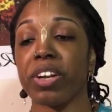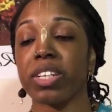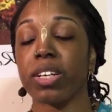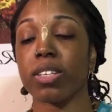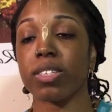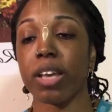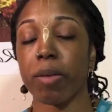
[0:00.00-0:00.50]

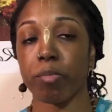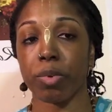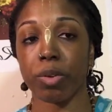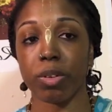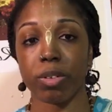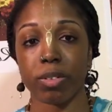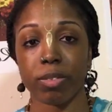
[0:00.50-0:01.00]
example,
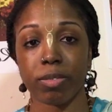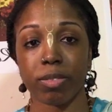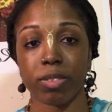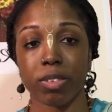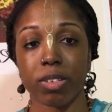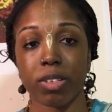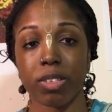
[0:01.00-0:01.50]

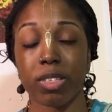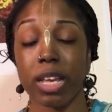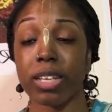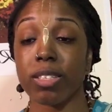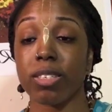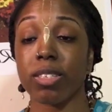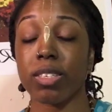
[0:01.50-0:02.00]

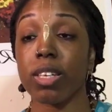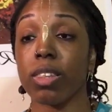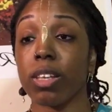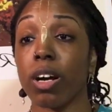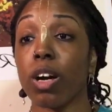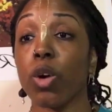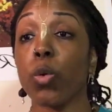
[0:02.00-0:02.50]
sends
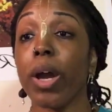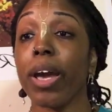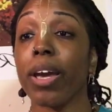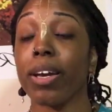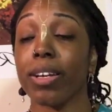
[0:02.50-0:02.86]
Sita away.